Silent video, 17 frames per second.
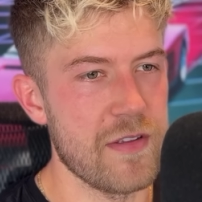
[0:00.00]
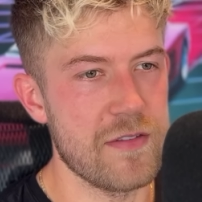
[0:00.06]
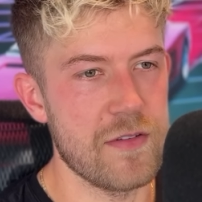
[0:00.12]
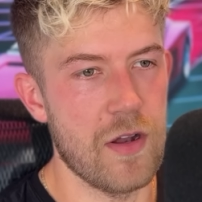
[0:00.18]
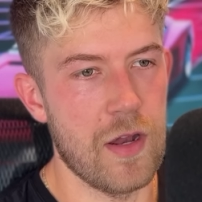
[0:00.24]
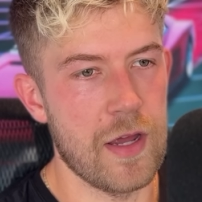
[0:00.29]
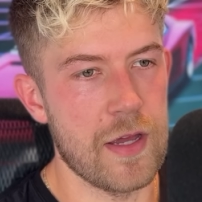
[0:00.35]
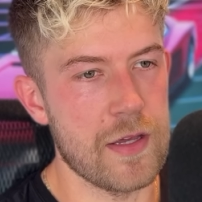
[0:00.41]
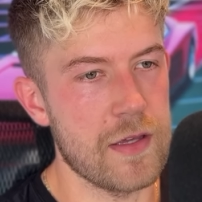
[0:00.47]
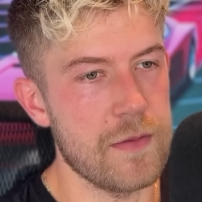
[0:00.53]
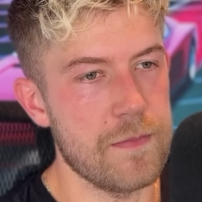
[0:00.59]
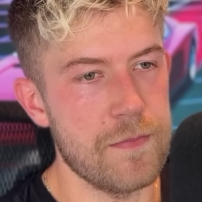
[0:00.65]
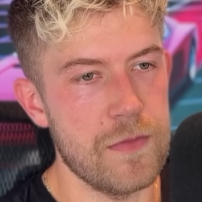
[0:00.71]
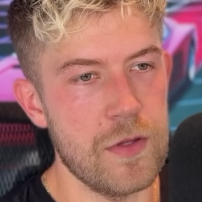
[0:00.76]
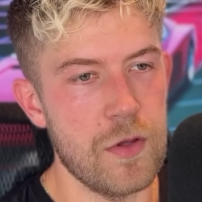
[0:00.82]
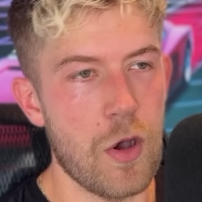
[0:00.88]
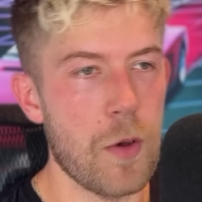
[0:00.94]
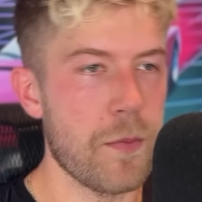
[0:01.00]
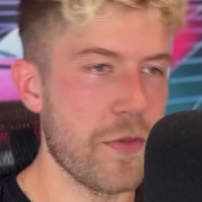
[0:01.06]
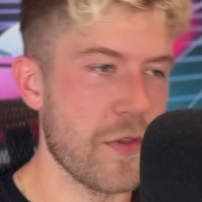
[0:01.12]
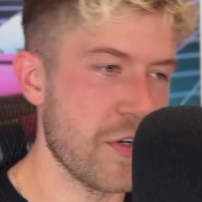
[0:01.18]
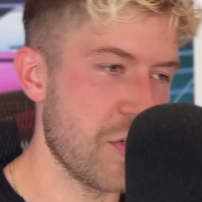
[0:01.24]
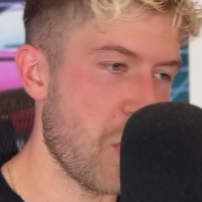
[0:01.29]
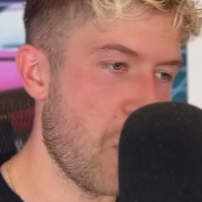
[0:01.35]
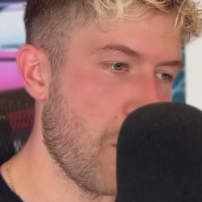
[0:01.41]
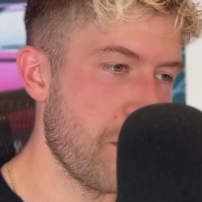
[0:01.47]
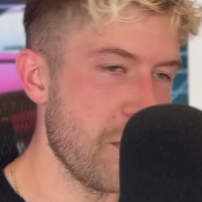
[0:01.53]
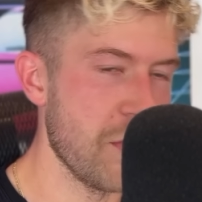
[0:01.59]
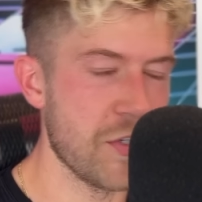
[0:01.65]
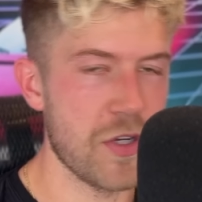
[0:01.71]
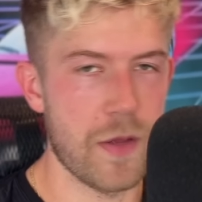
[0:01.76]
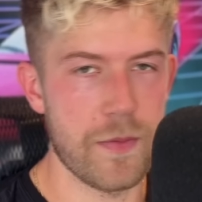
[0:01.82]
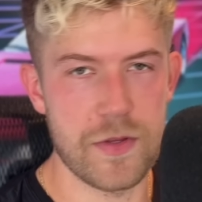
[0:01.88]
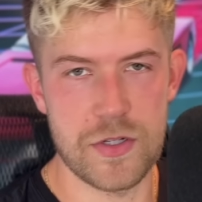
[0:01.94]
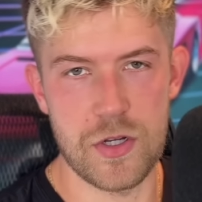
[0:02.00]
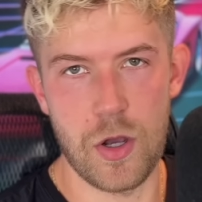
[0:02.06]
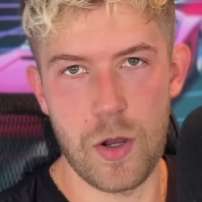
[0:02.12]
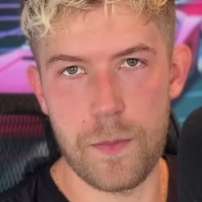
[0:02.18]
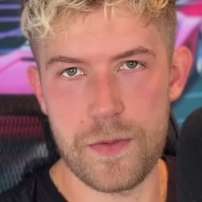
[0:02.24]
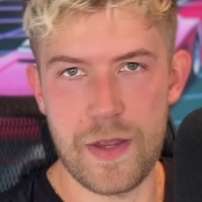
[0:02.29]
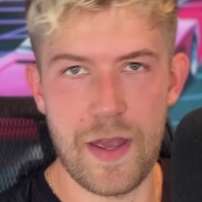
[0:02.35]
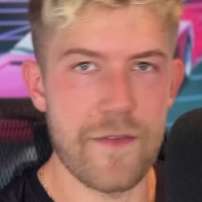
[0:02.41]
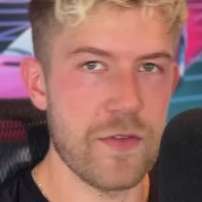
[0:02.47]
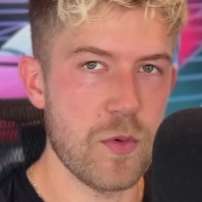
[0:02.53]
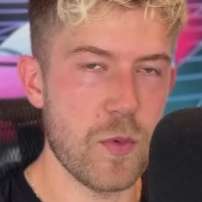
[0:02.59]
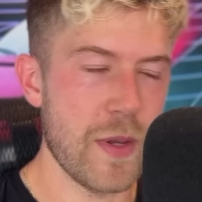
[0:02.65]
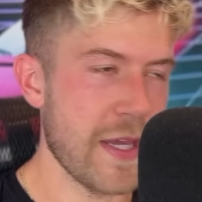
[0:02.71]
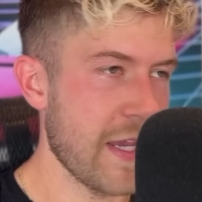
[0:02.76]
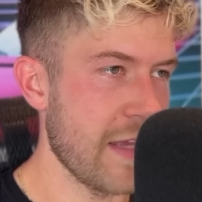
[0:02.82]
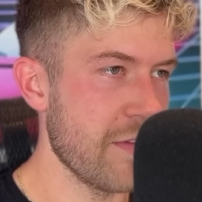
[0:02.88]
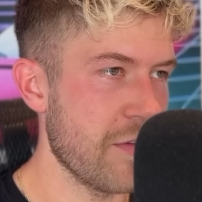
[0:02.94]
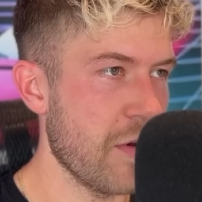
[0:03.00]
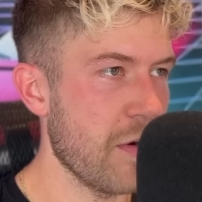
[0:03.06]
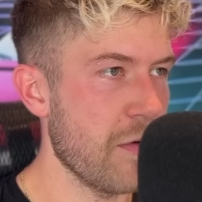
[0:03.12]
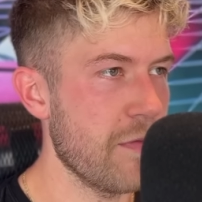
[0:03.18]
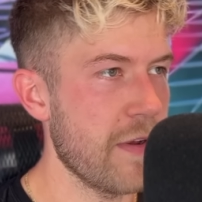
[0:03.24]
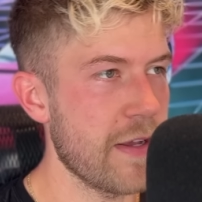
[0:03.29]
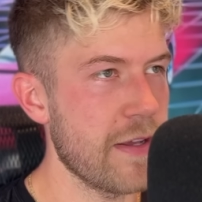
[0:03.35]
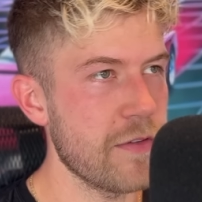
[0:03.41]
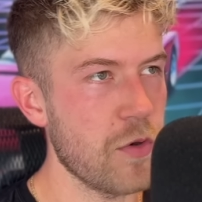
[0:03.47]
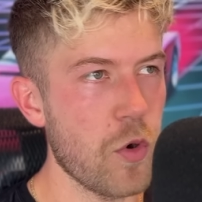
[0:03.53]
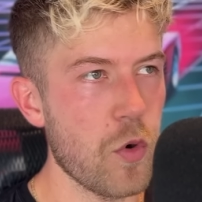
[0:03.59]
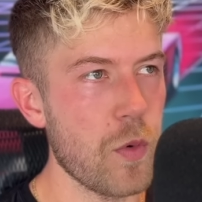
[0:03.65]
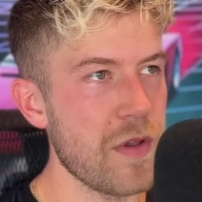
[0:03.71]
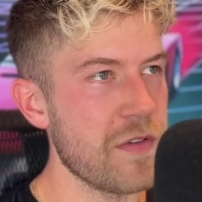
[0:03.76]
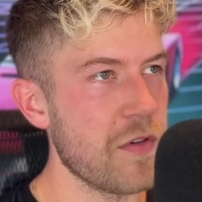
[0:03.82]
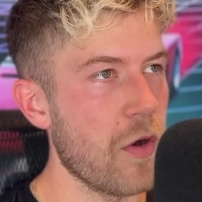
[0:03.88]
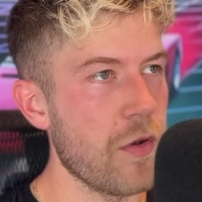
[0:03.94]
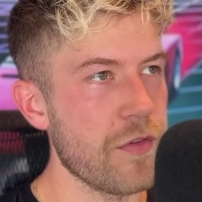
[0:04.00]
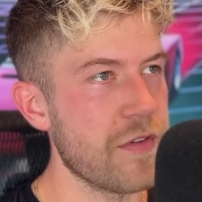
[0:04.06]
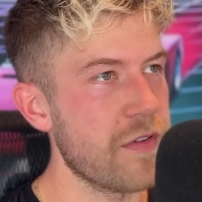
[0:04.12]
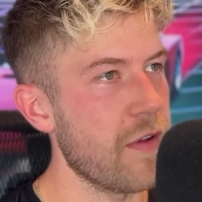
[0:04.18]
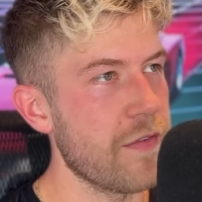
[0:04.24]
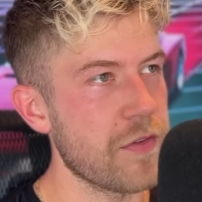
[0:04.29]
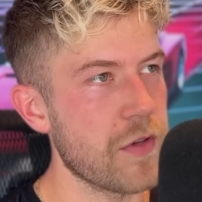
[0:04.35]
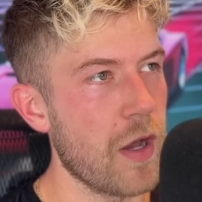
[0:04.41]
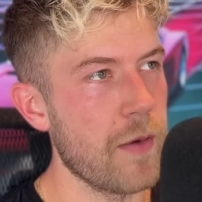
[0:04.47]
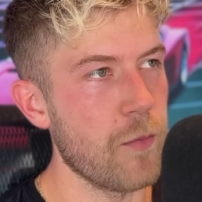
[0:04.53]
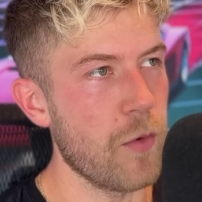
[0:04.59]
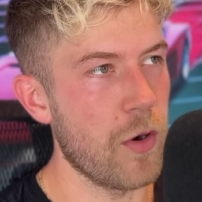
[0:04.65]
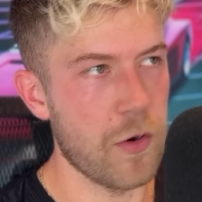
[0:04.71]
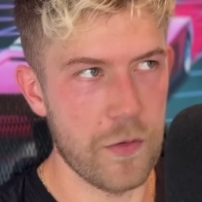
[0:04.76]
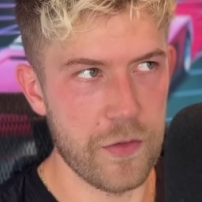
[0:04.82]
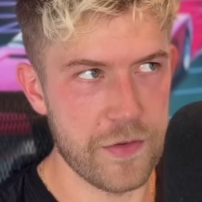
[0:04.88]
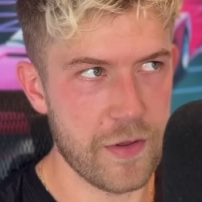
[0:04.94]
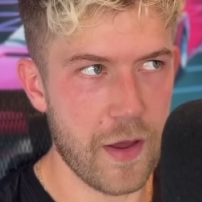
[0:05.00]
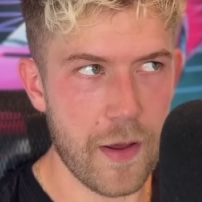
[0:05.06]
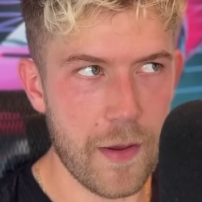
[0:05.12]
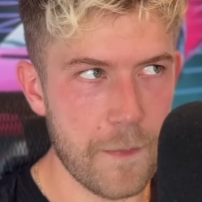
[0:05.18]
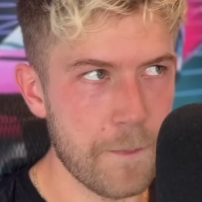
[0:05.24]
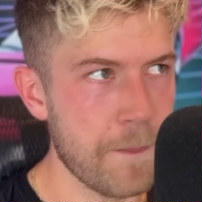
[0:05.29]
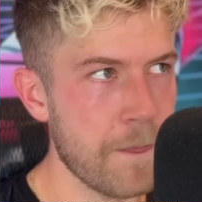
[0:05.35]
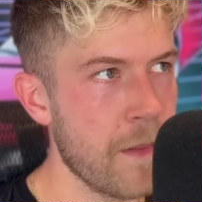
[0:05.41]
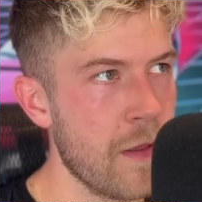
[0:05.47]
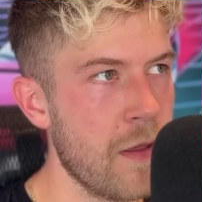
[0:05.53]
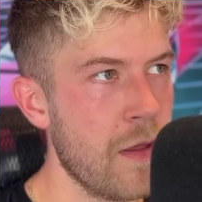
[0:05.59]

It's not like you open the shop, you shut the shop, you have your weekends off. Like it's always on. Stuff's going wrong all the time.